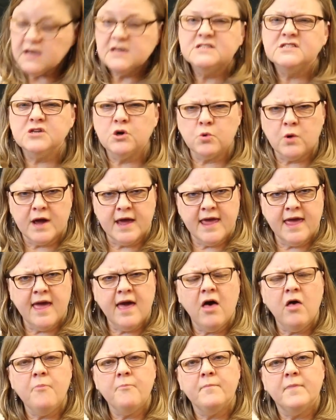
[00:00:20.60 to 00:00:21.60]
So I
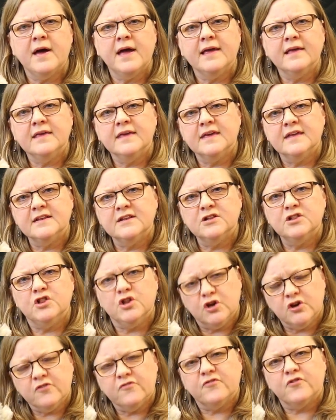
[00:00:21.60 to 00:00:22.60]
helped my kitten
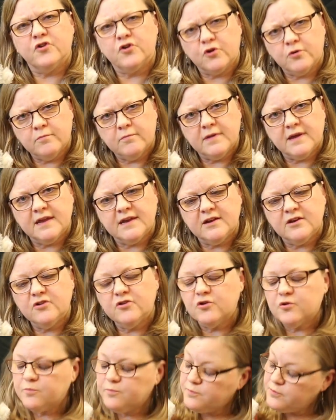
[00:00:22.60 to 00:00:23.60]
look for her mitten,
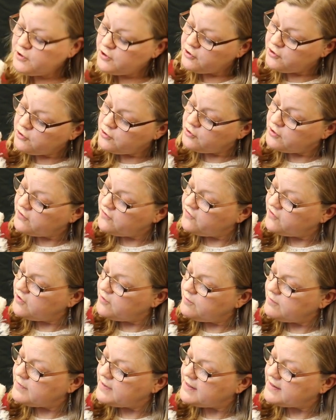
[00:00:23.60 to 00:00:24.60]
her
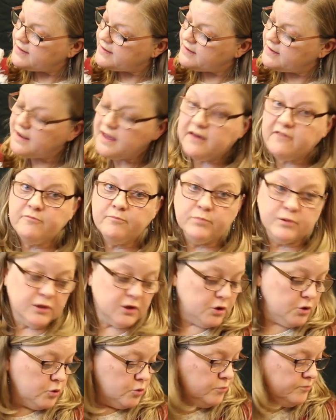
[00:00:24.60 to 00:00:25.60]
beautiful mitten of
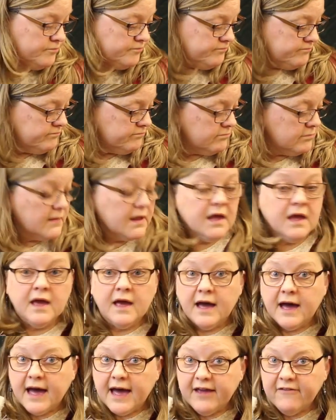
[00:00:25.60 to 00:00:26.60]
blue.
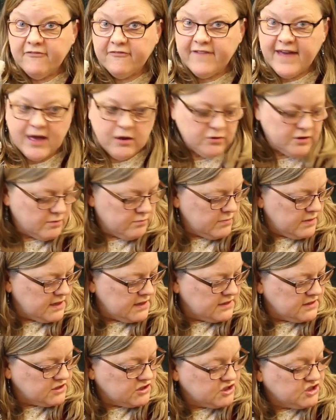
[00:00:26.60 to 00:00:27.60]
I found a
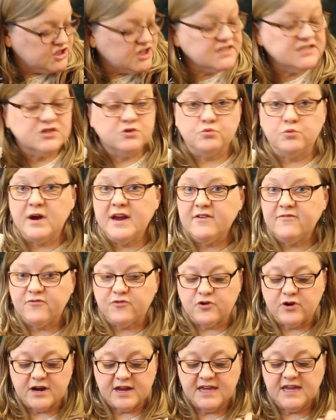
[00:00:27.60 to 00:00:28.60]
mitten just right
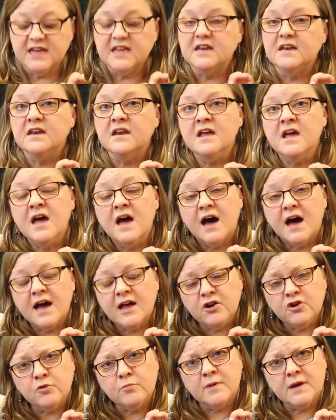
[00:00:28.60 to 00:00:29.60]
for a kitten
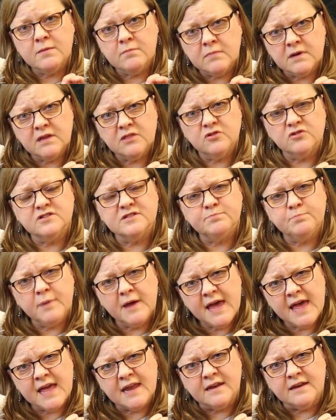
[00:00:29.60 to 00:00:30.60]
under my mother's
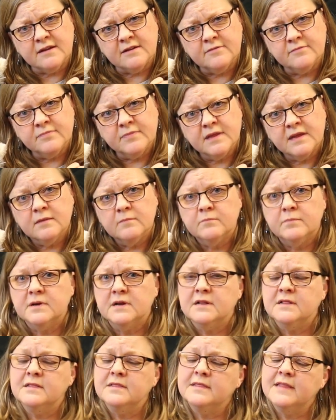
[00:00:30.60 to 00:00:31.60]
bed.
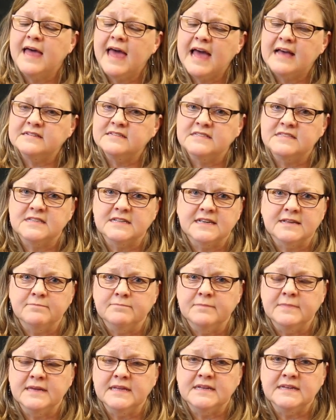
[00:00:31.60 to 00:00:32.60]
But alas, the
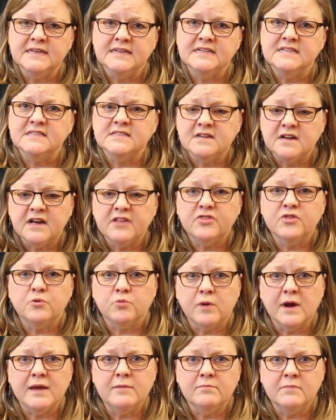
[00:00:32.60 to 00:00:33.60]
mitten is not the
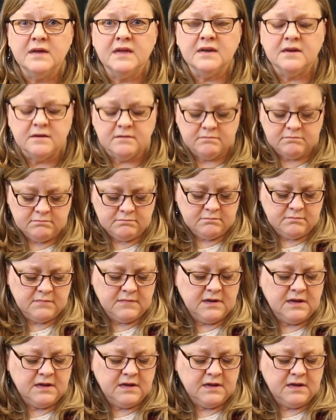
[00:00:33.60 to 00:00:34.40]
right mitten.